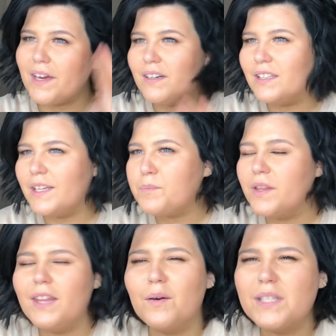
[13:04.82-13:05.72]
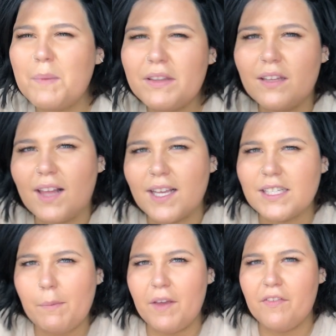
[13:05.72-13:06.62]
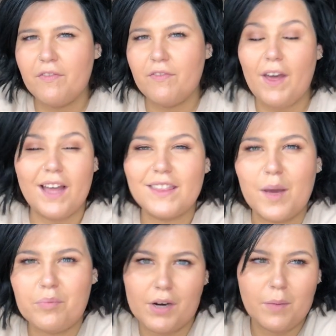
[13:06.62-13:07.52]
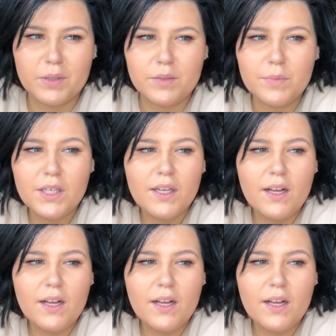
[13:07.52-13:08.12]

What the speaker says: my clip, that was about the last time I had that problem.